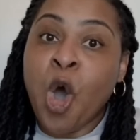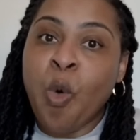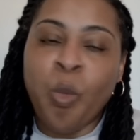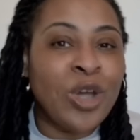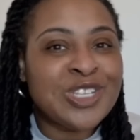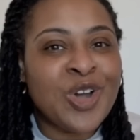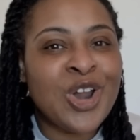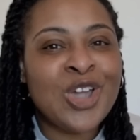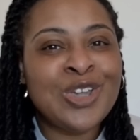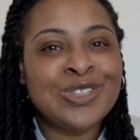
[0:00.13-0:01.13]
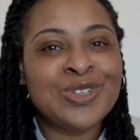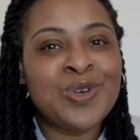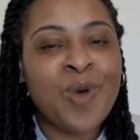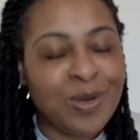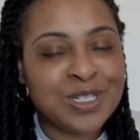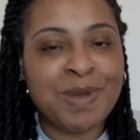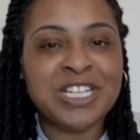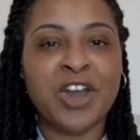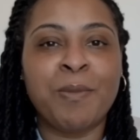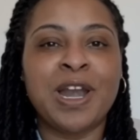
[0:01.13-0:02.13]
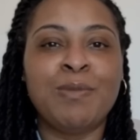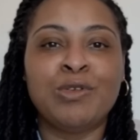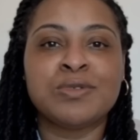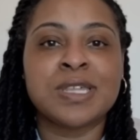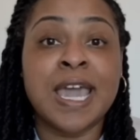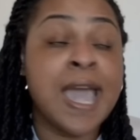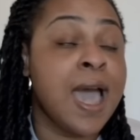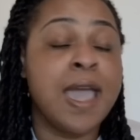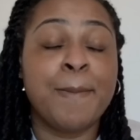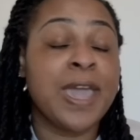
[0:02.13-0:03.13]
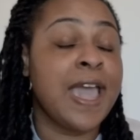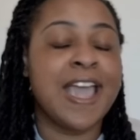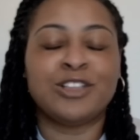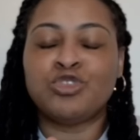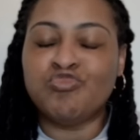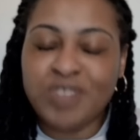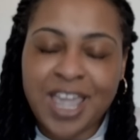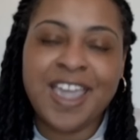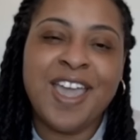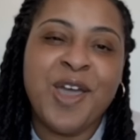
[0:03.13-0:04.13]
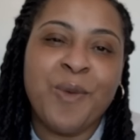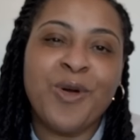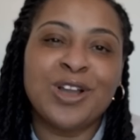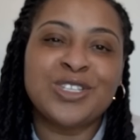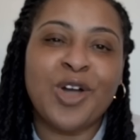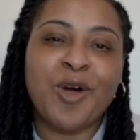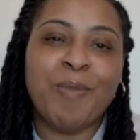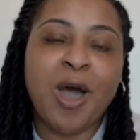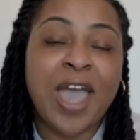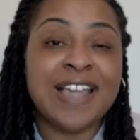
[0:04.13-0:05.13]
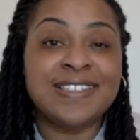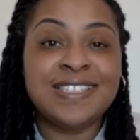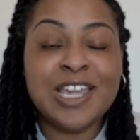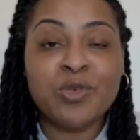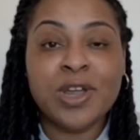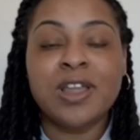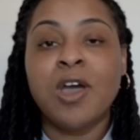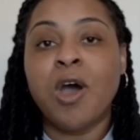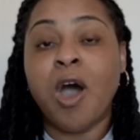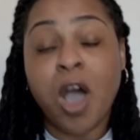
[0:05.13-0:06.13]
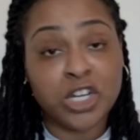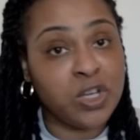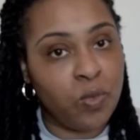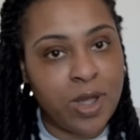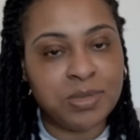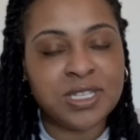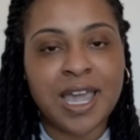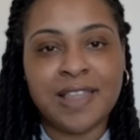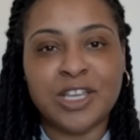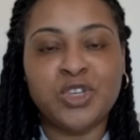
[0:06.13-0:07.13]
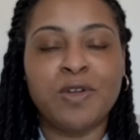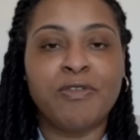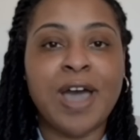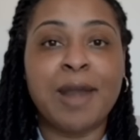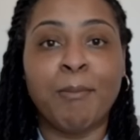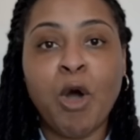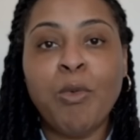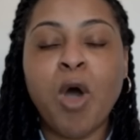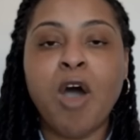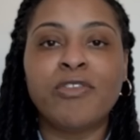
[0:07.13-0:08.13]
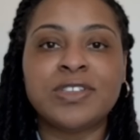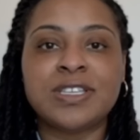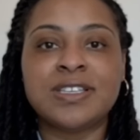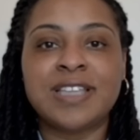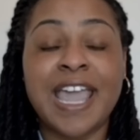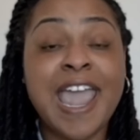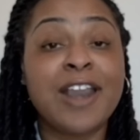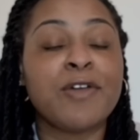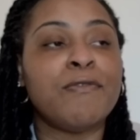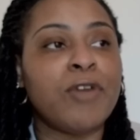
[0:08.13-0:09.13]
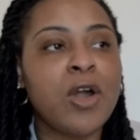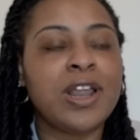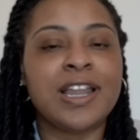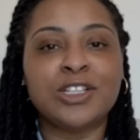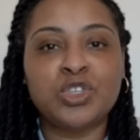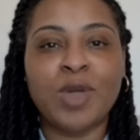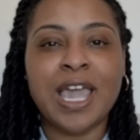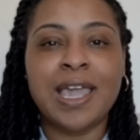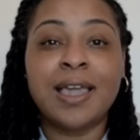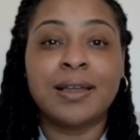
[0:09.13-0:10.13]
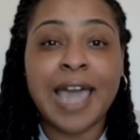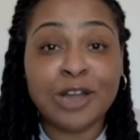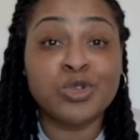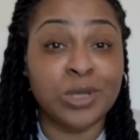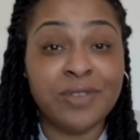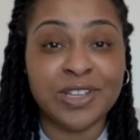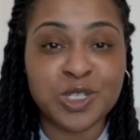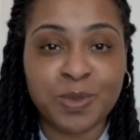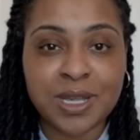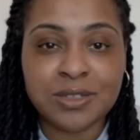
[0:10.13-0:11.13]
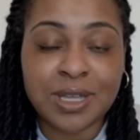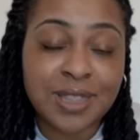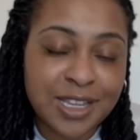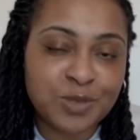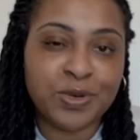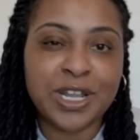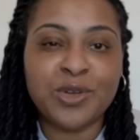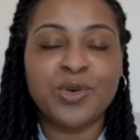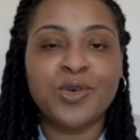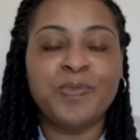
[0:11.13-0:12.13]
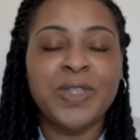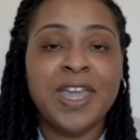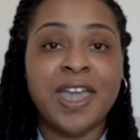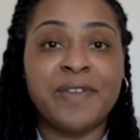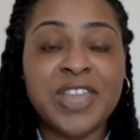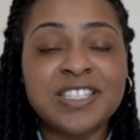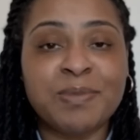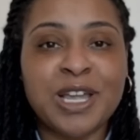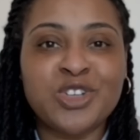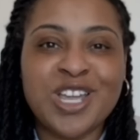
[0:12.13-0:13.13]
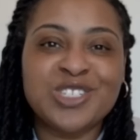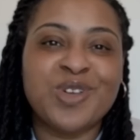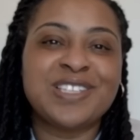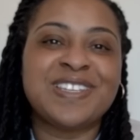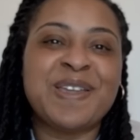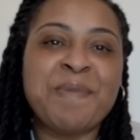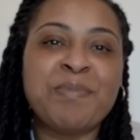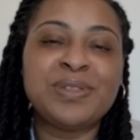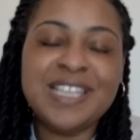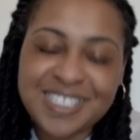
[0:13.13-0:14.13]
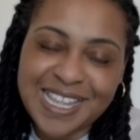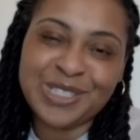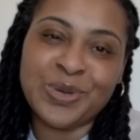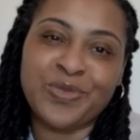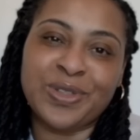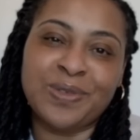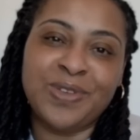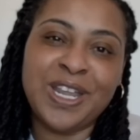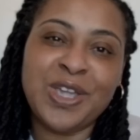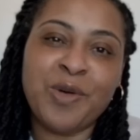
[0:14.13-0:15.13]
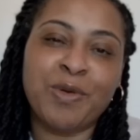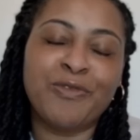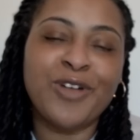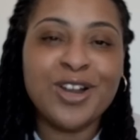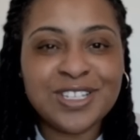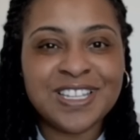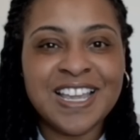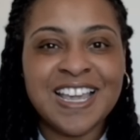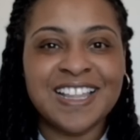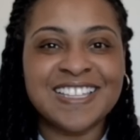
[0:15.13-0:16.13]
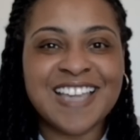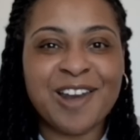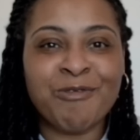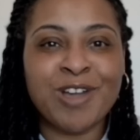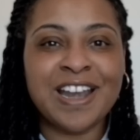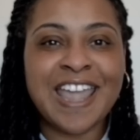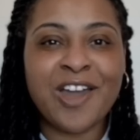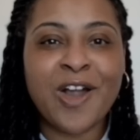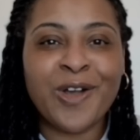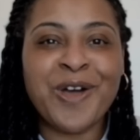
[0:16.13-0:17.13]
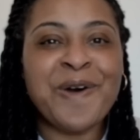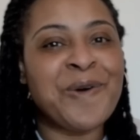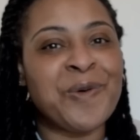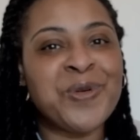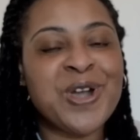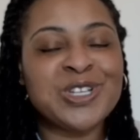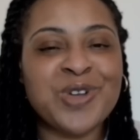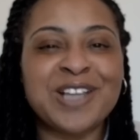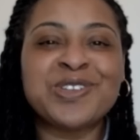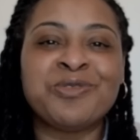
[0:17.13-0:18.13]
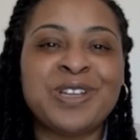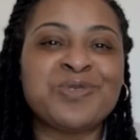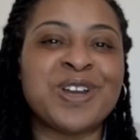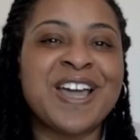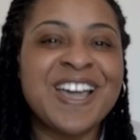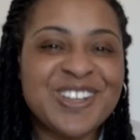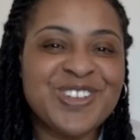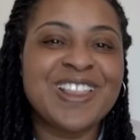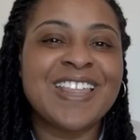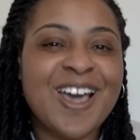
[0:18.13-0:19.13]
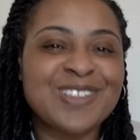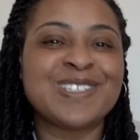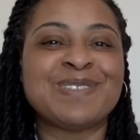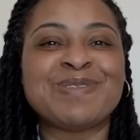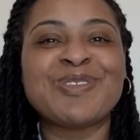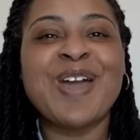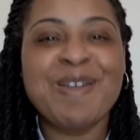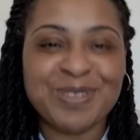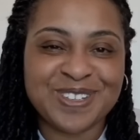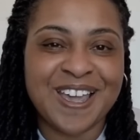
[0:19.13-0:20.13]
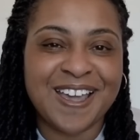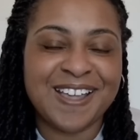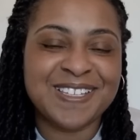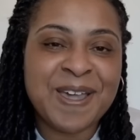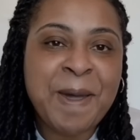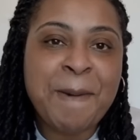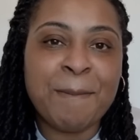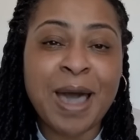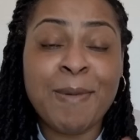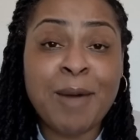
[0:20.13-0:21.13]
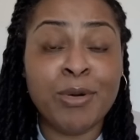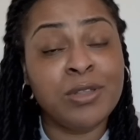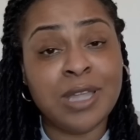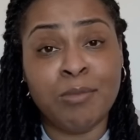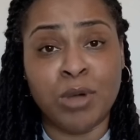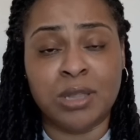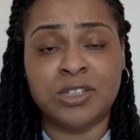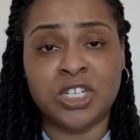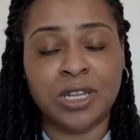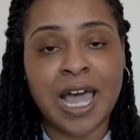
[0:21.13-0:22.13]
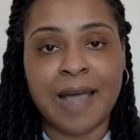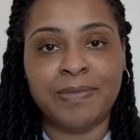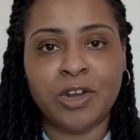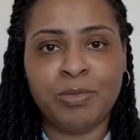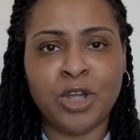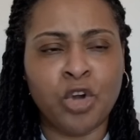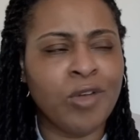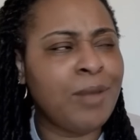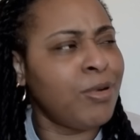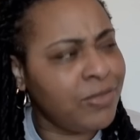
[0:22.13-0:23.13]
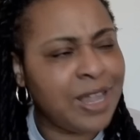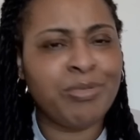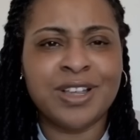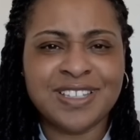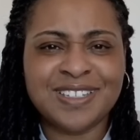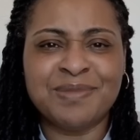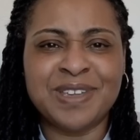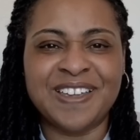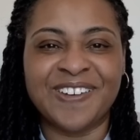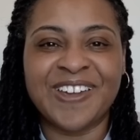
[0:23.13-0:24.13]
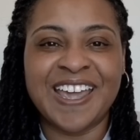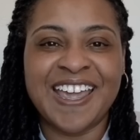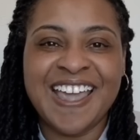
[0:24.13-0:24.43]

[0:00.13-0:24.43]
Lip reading: What's going on, YouTube? Welcome to my channel, Money Moves with K. I am K, and today we're going to talk about a secret auction website that you can find mobile offices and convert it into a actual living space. So I think it's pretty cool. If that's something that you're interested in, please stay tuned for the video. But first, let's kind of run down our goal. We are trying to reach 100,000 subscribers, guys, by my birthday month, July. That'll be a great birthday present to me, okay?